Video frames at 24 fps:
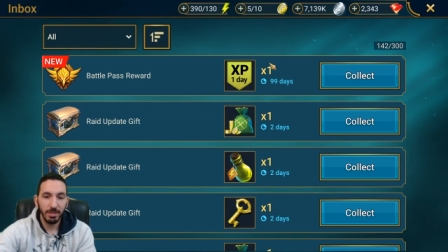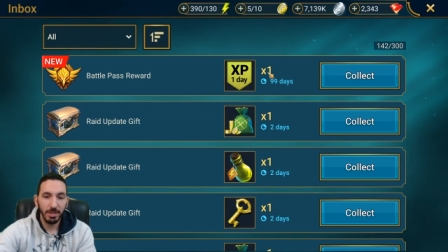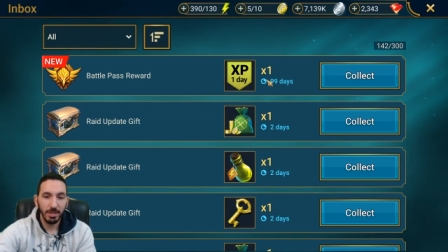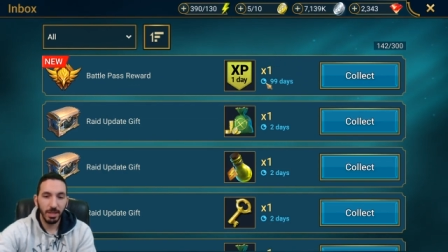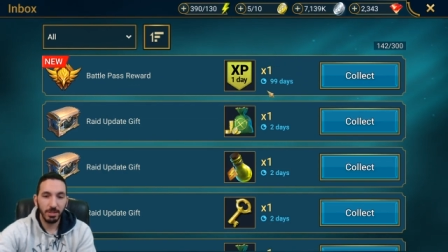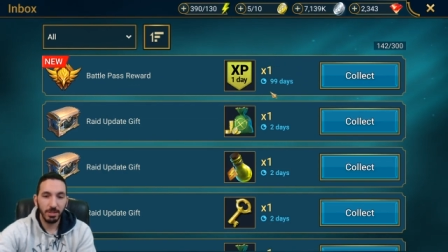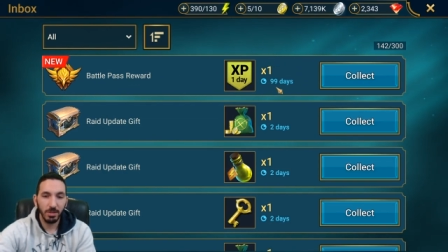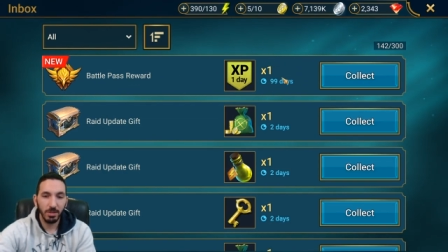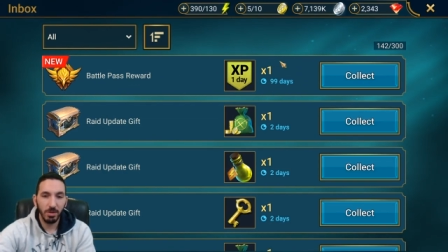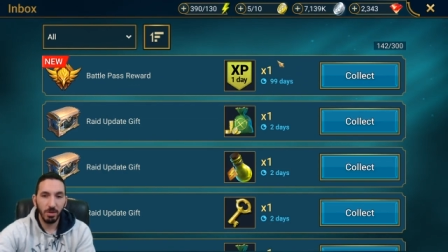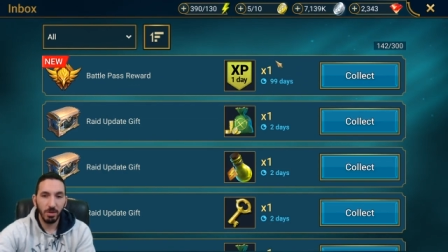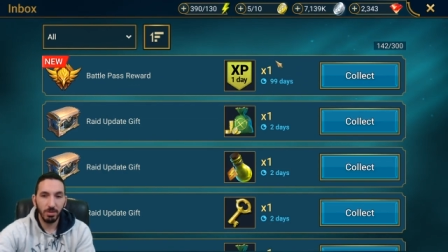
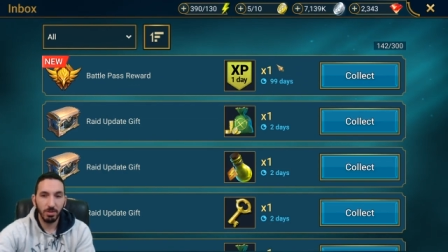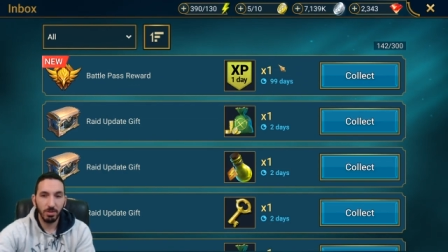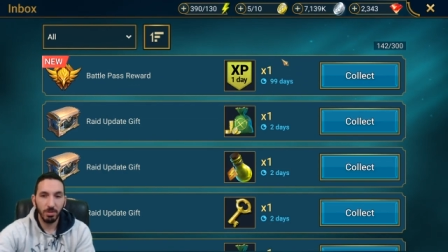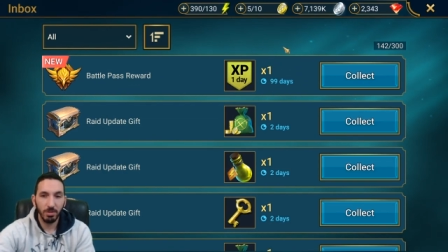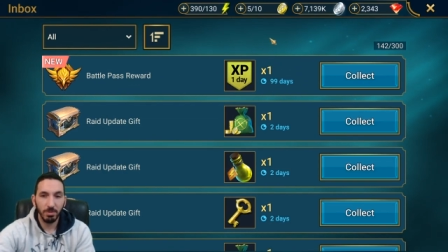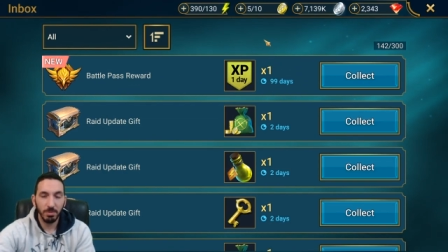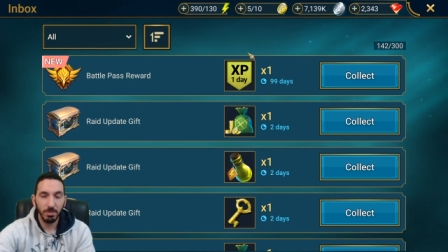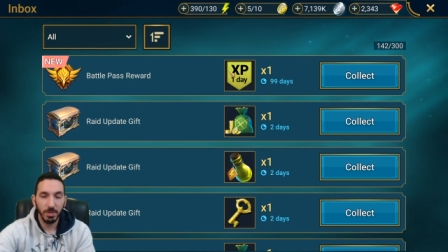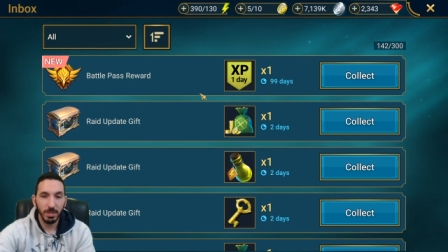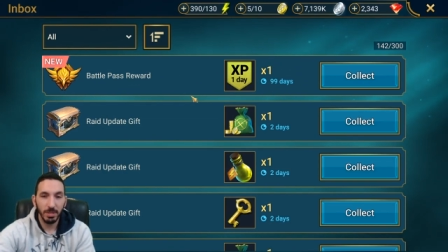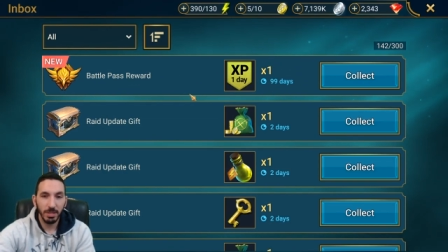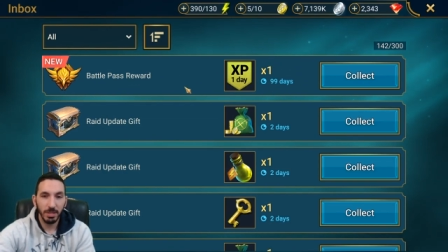That's
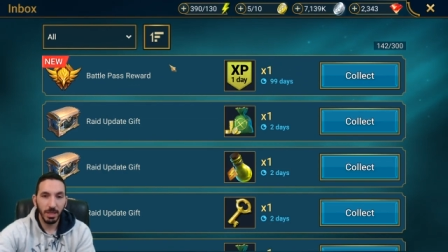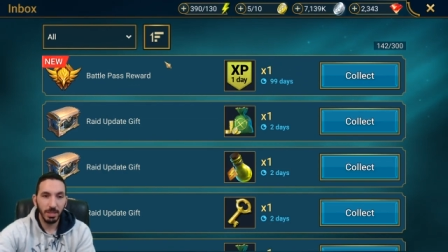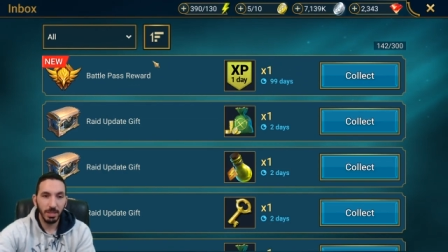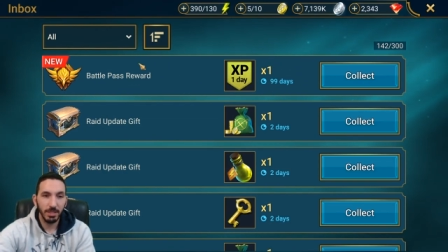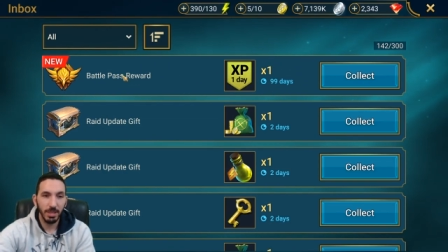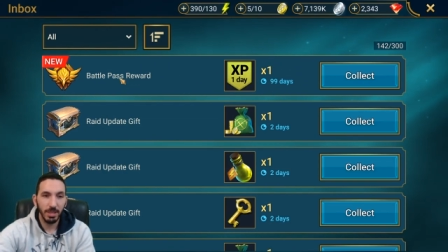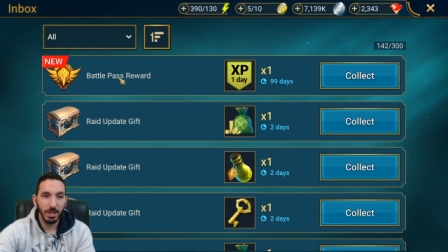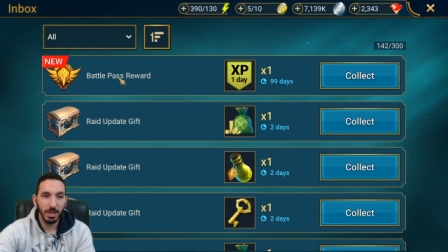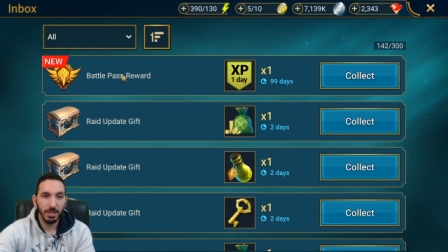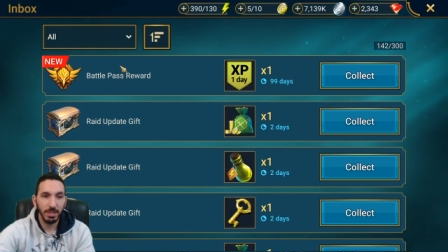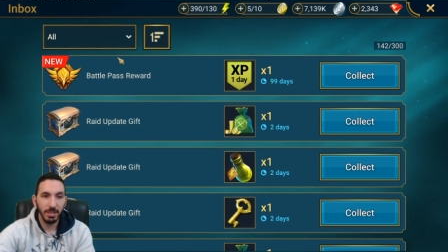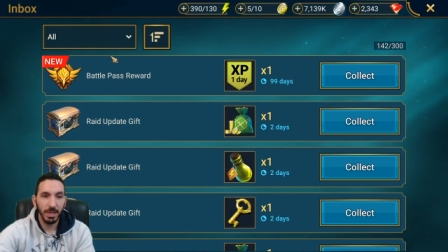awesome.
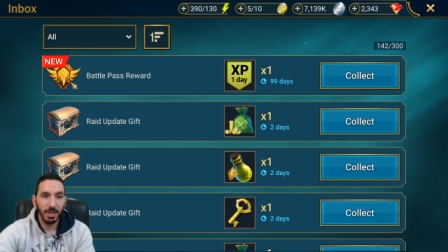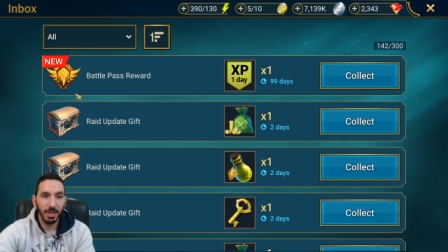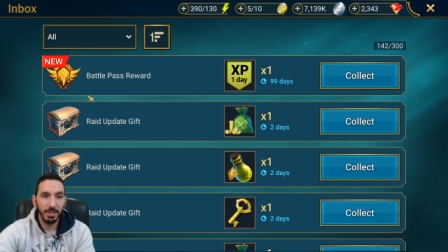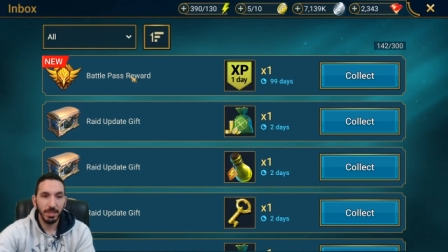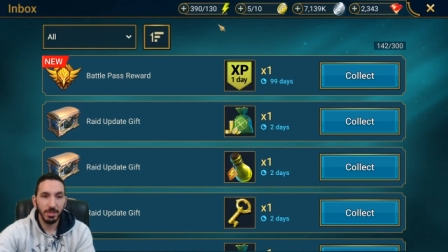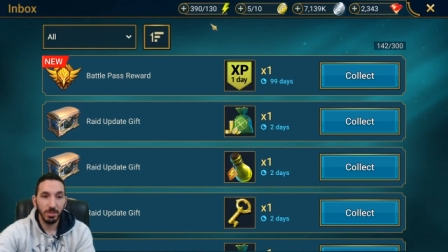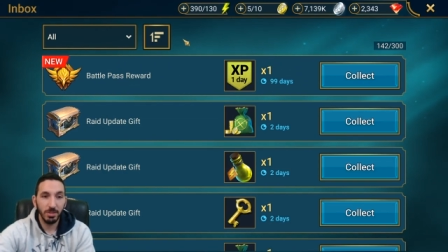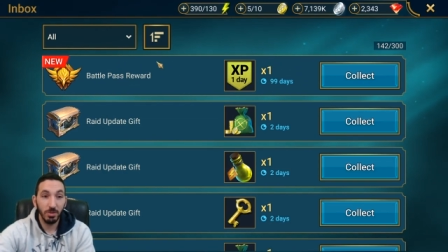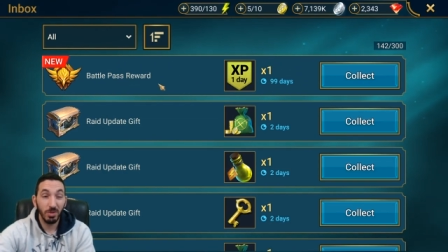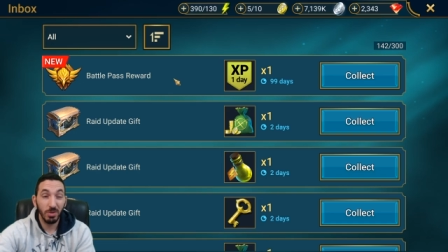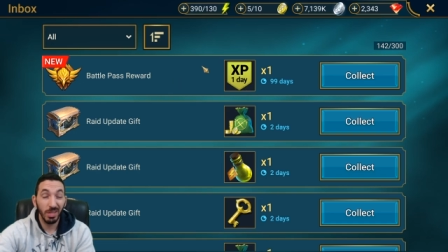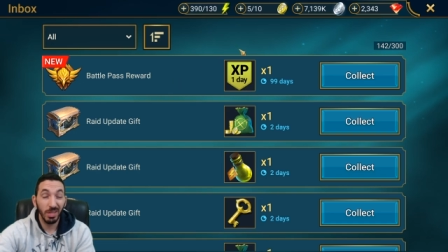99
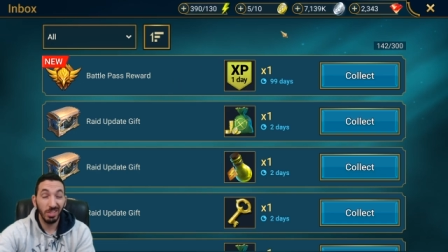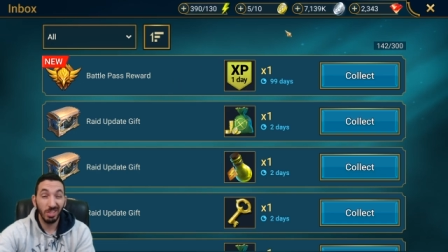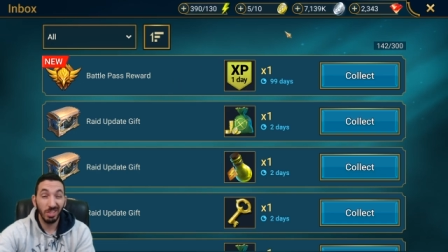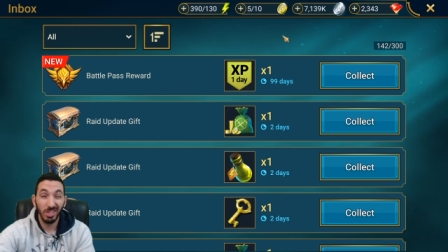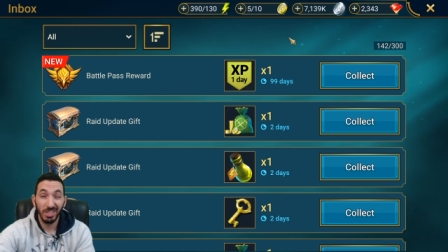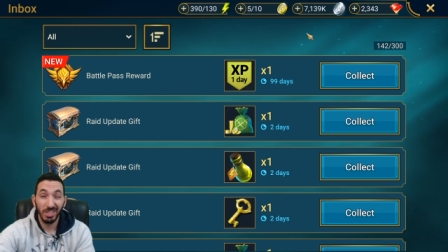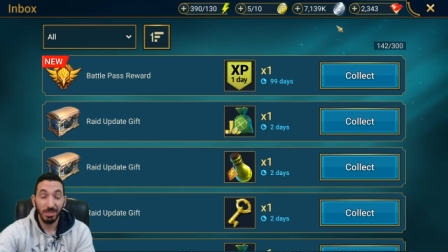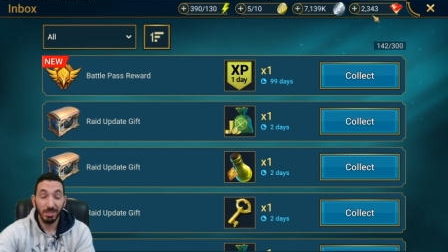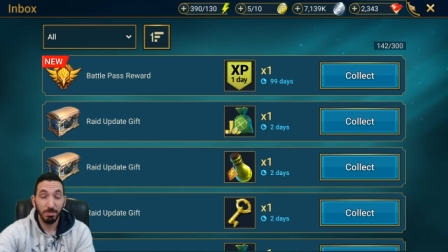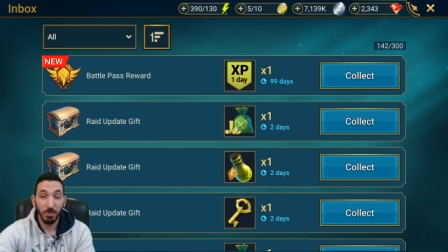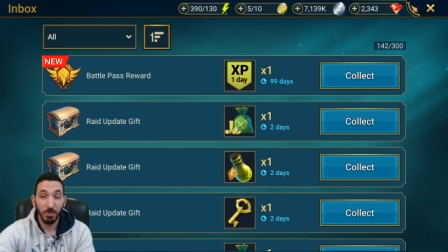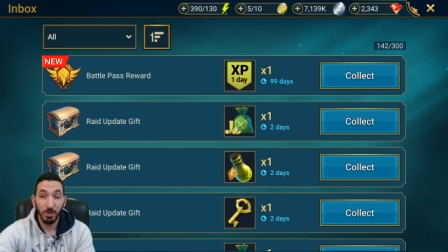days. You can
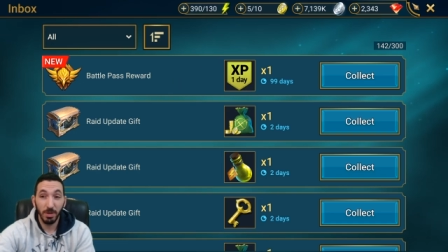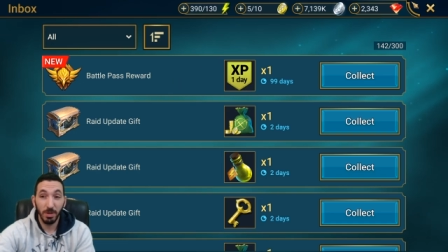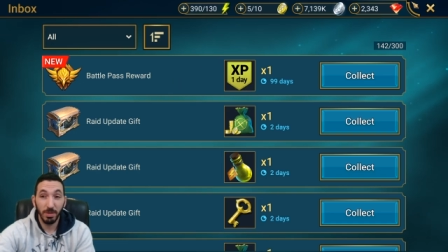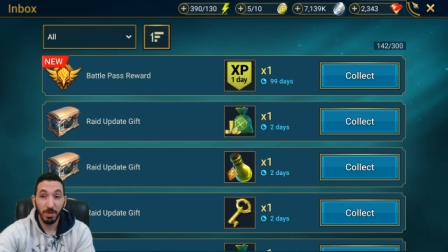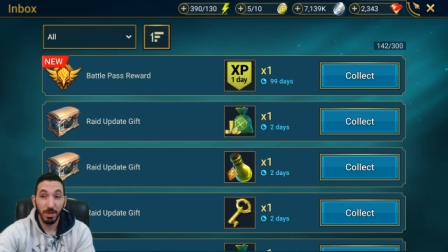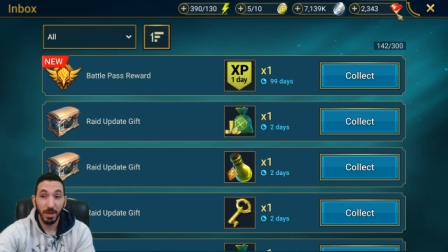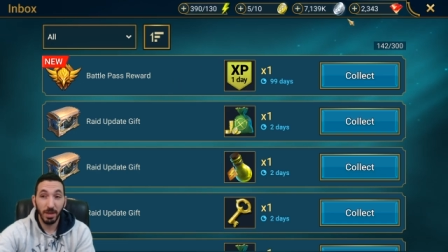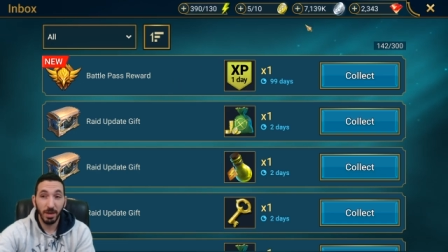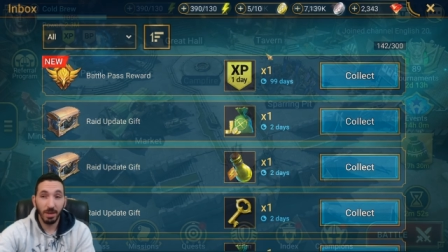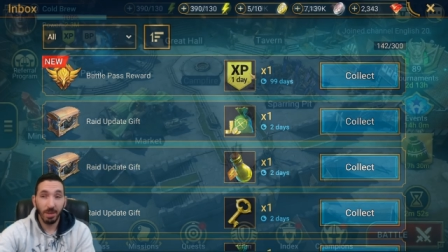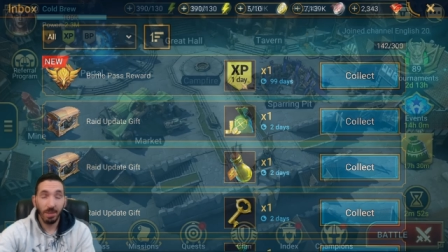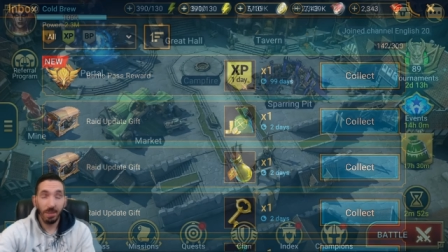just put
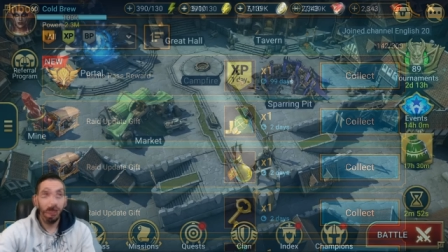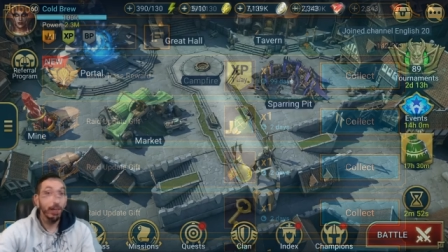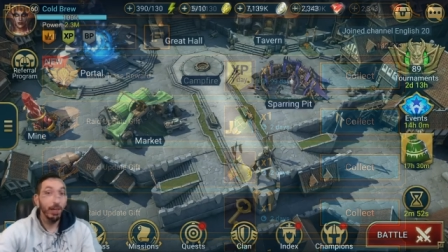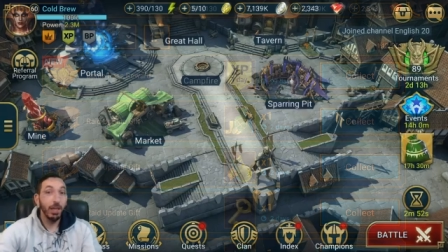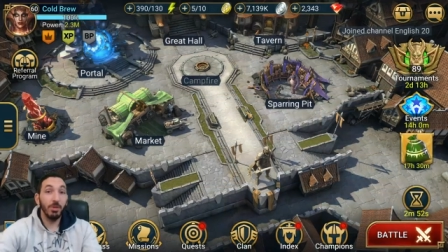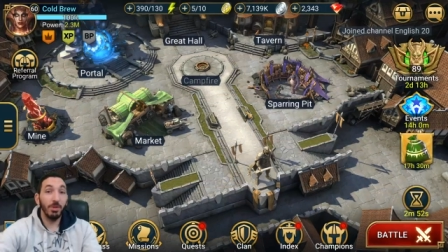it there.